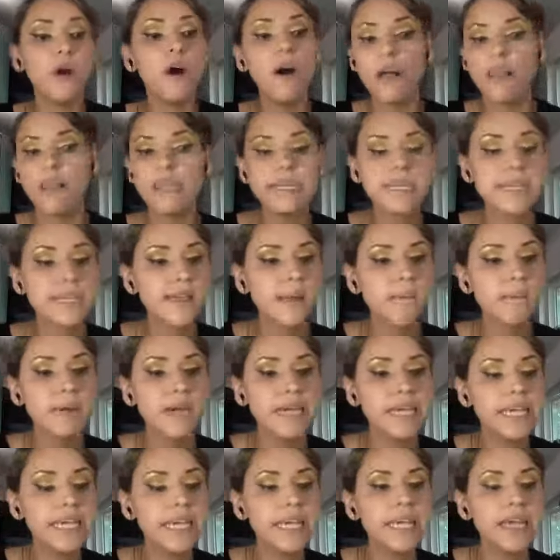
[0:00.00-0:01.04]
calling
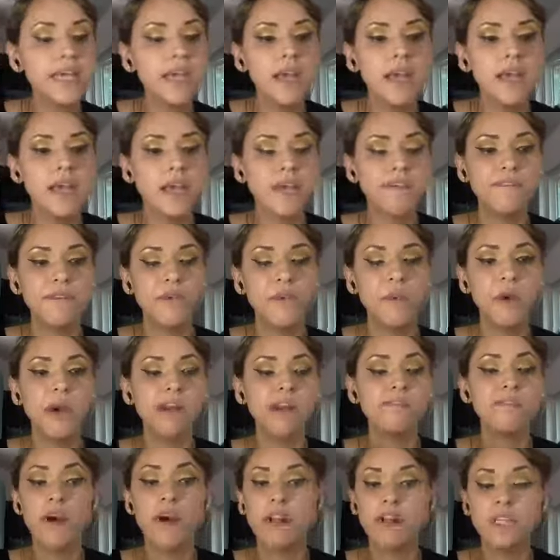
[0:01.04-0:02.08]
somebody. If you
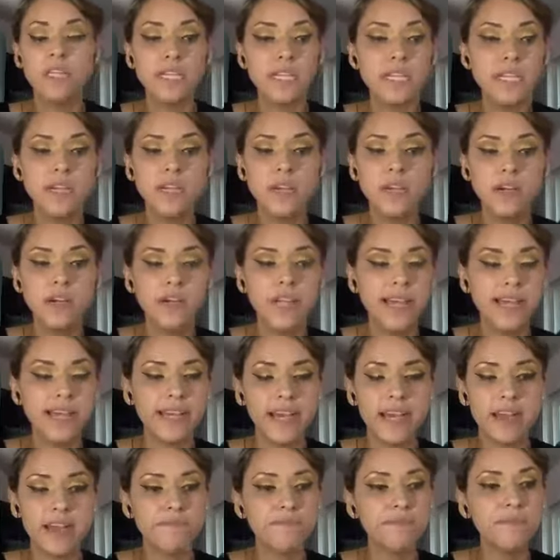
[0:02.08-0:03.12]
want to volunteer,
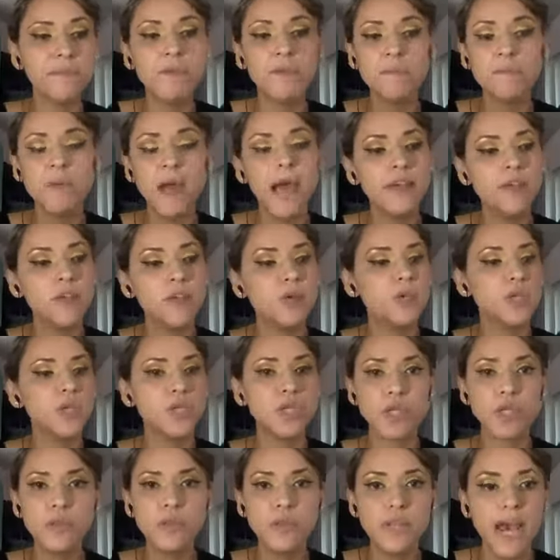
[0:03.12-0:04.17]
like get a food bag, you
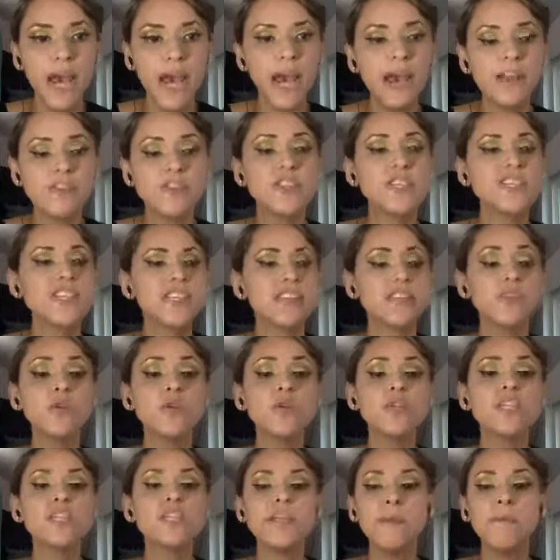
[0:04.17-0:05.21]
can do that. Just,
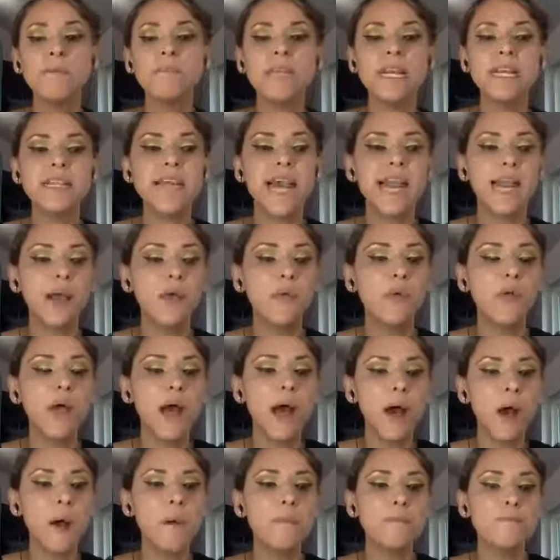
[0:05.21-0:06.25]
something that will
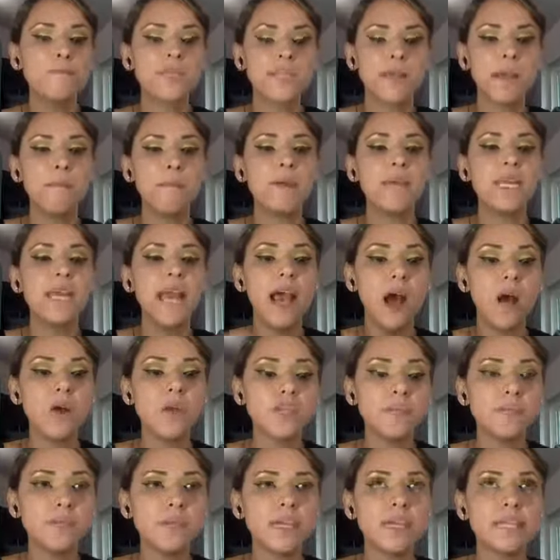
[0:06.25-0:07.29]
help somebody
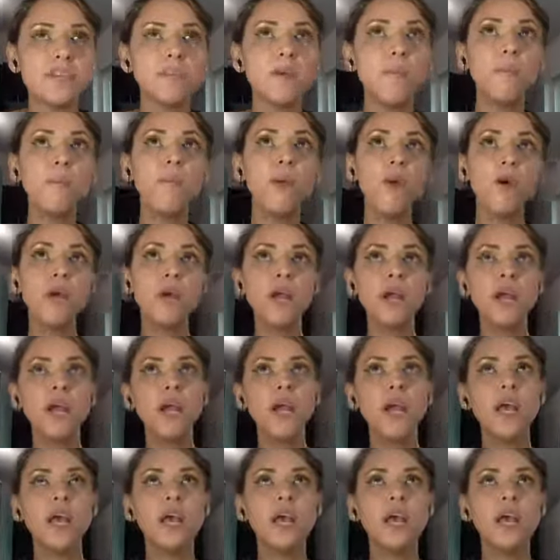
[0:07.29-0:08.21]
else, because the more